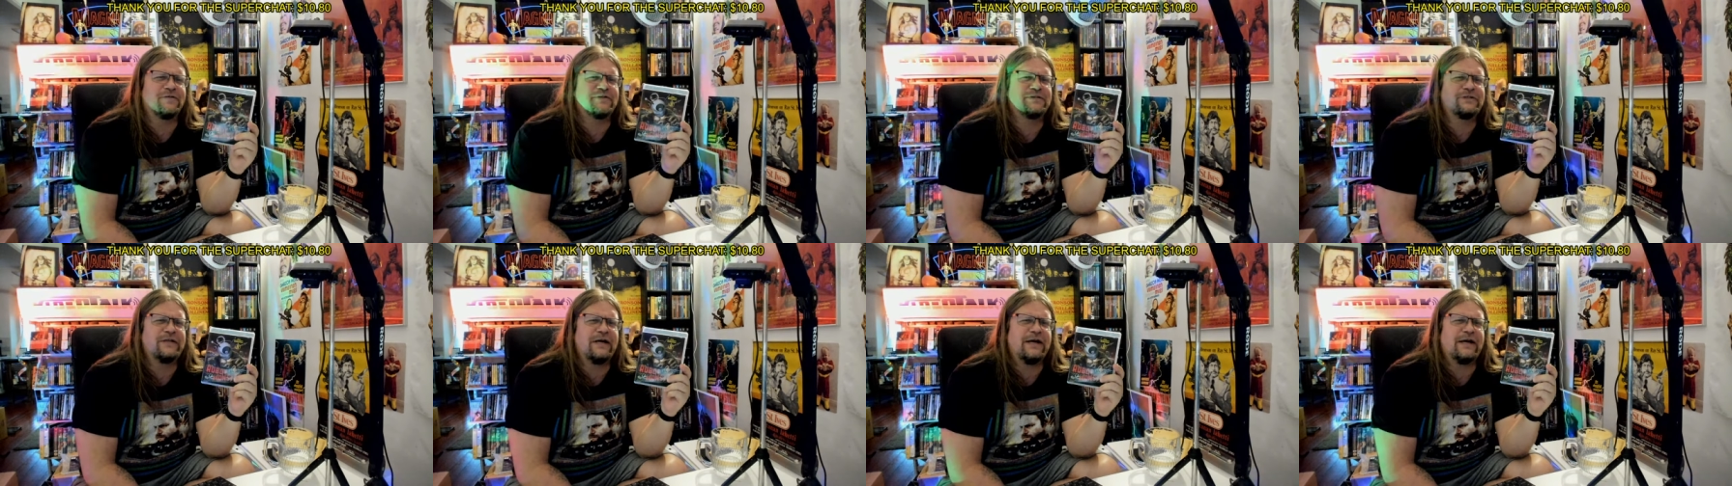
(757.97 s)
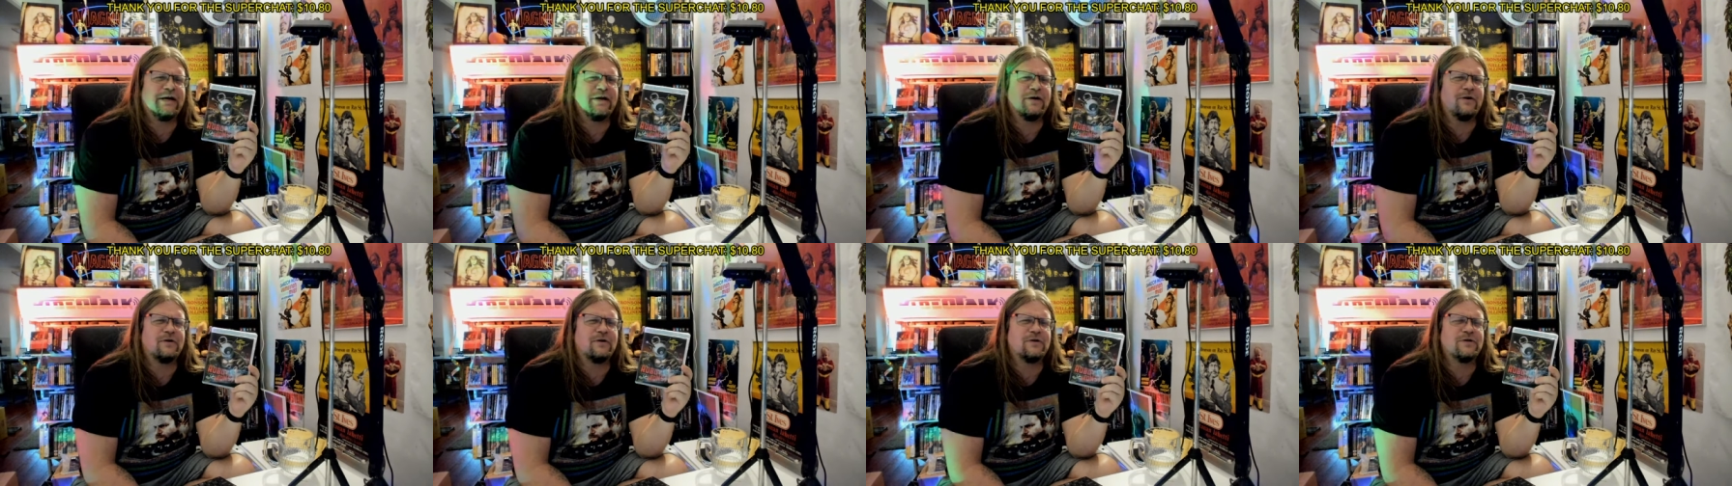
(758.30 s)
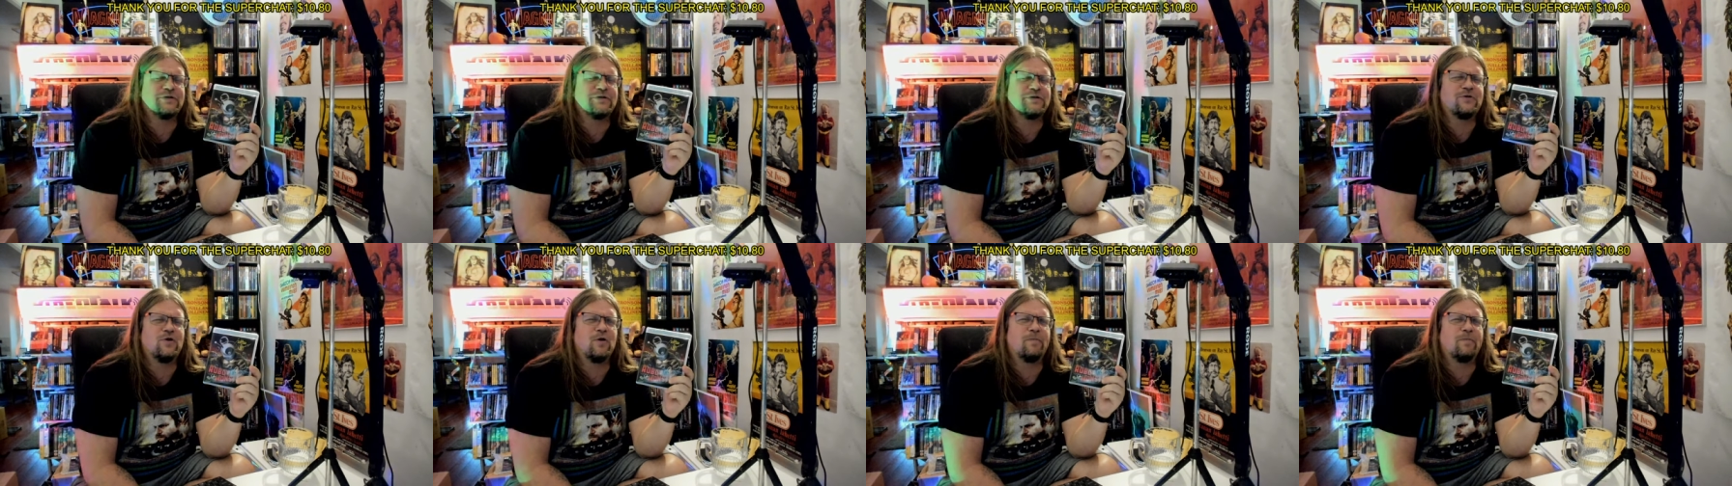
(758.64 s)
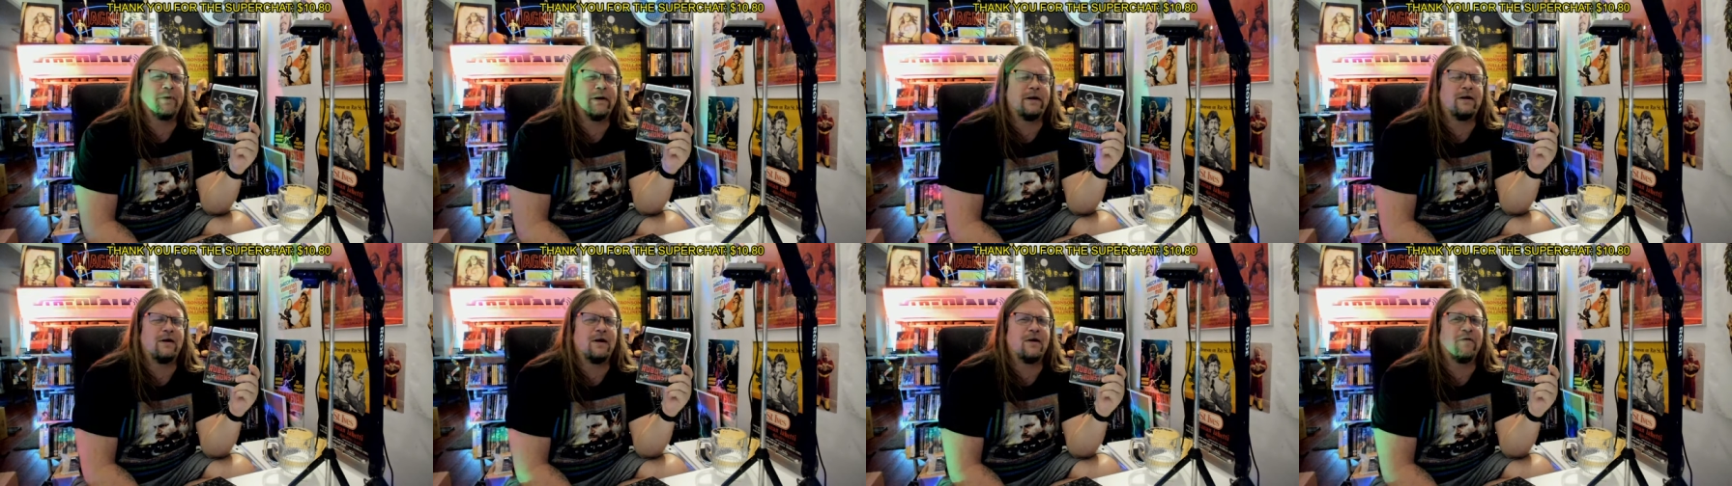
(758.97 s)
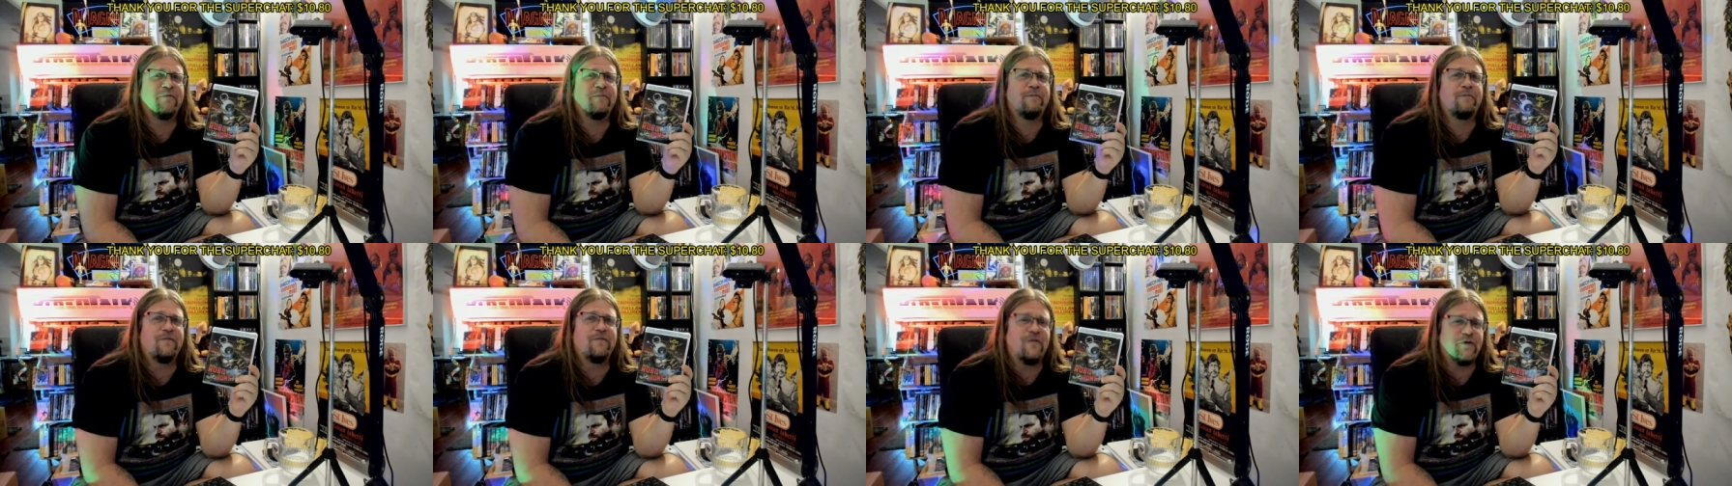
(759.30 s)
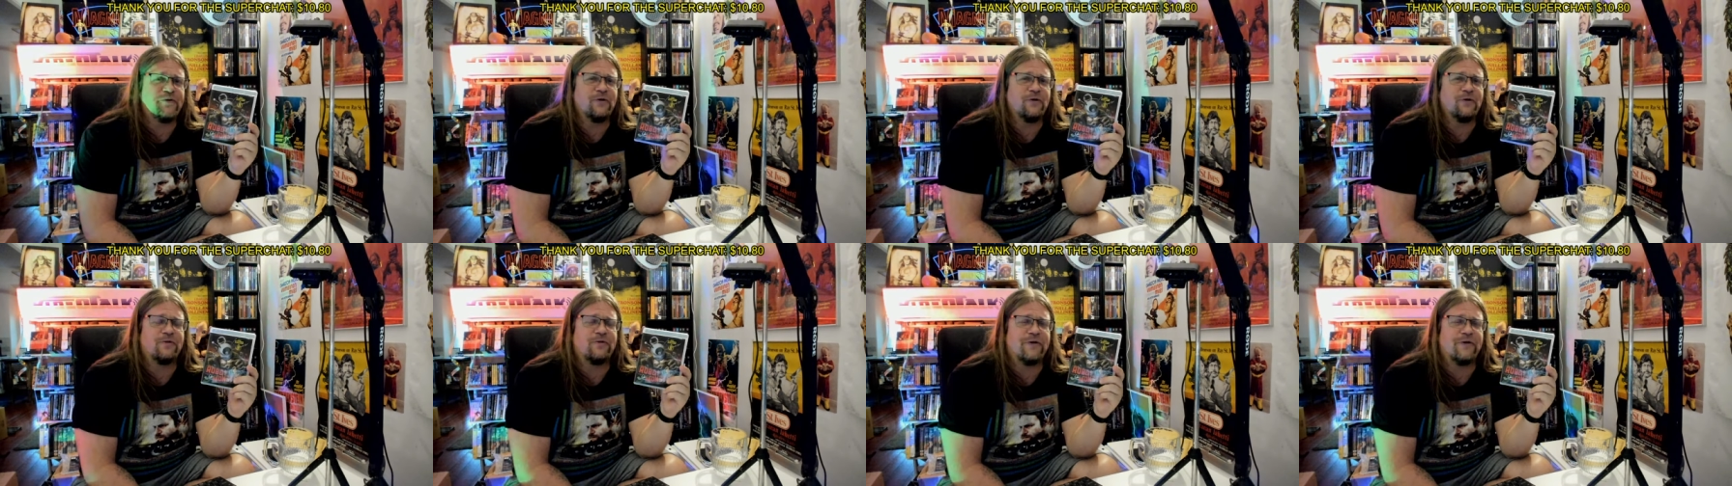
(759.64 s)
stereoscopic
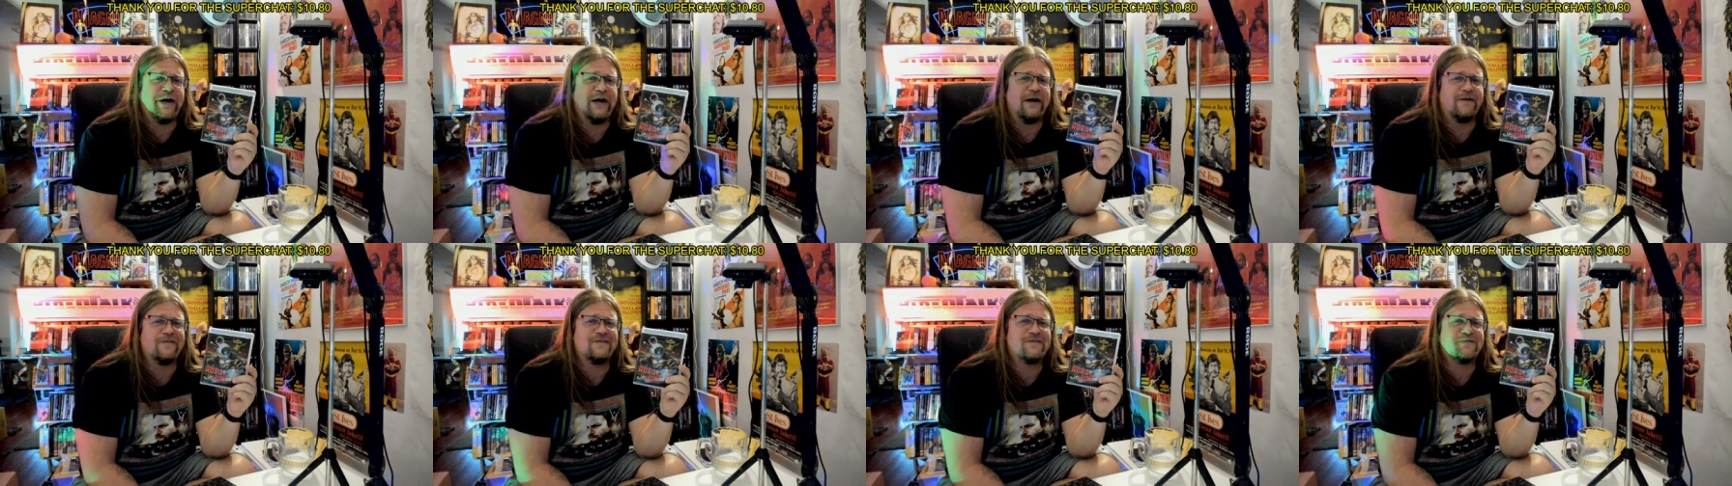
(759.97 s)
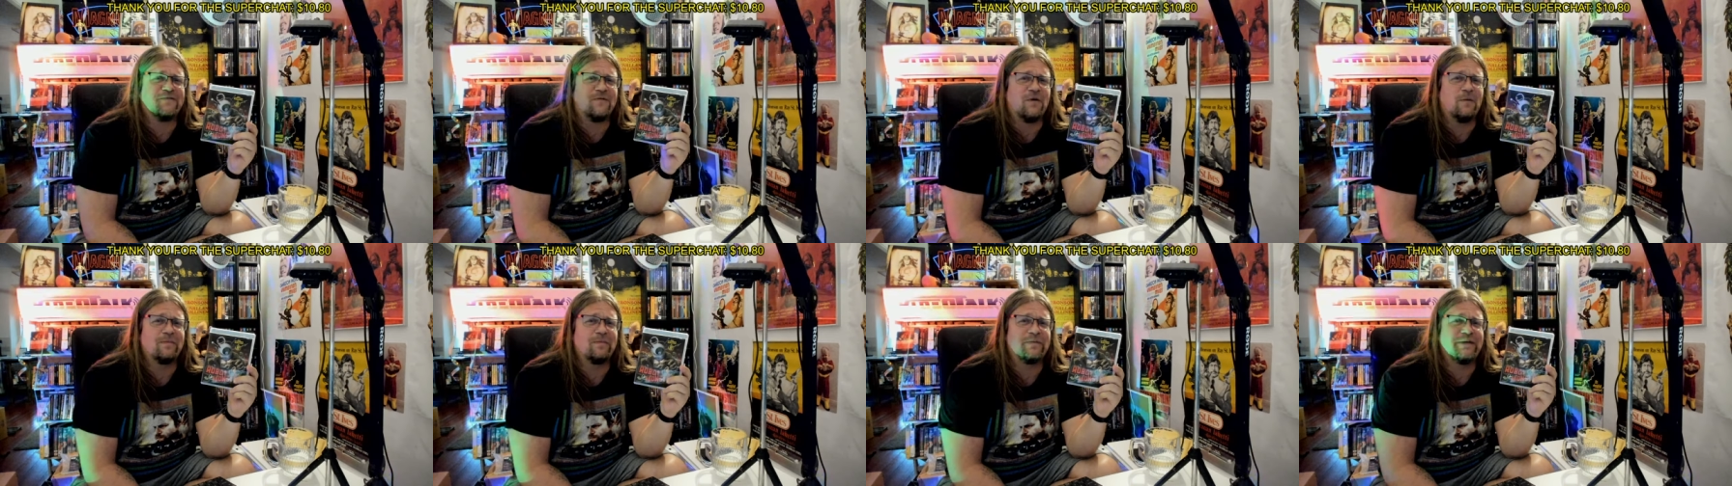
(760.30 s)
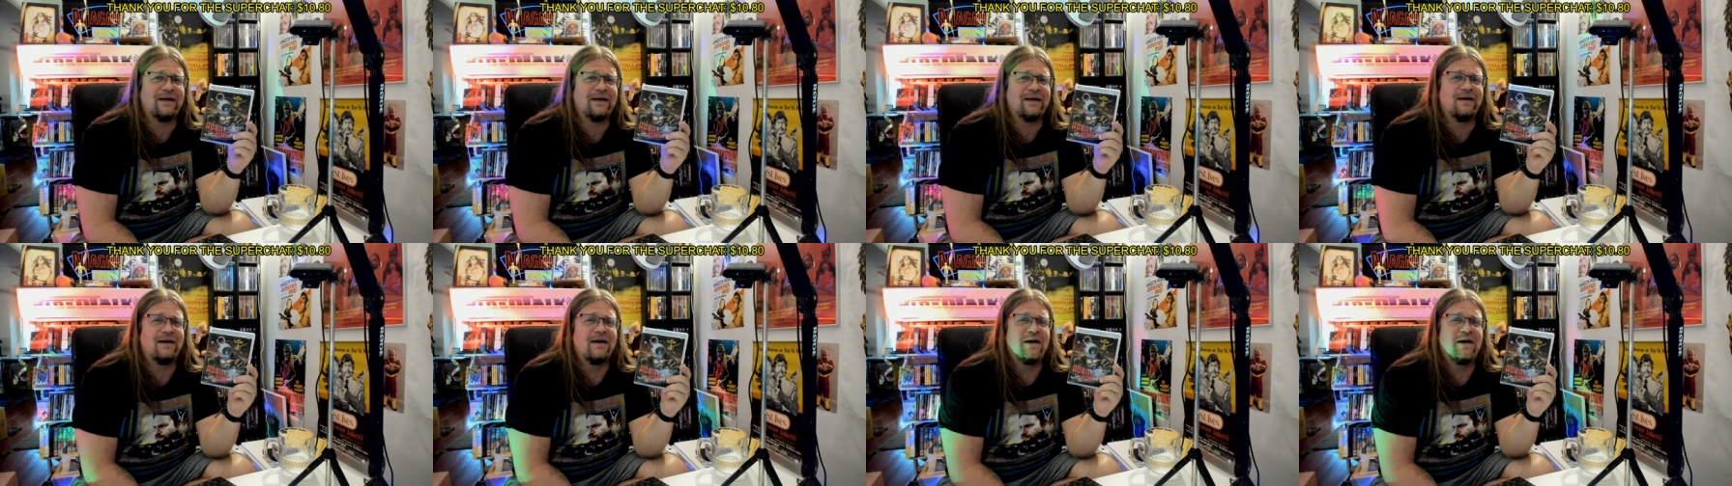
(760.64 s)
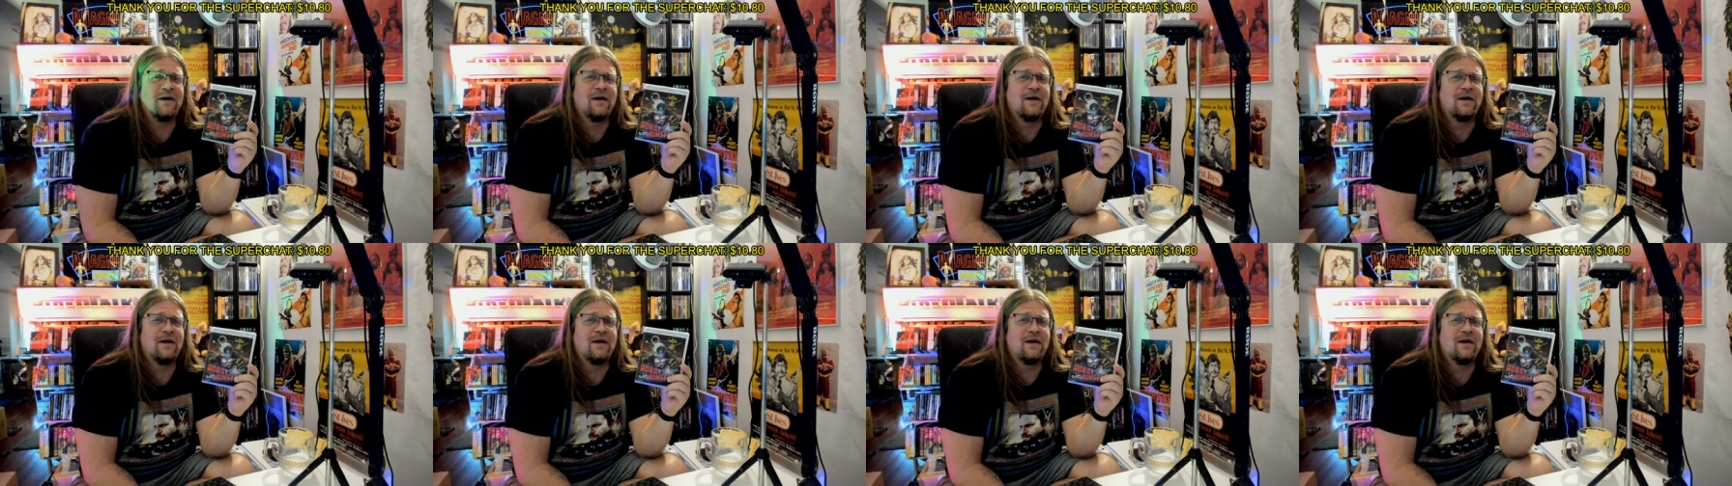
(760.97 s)
photographs from the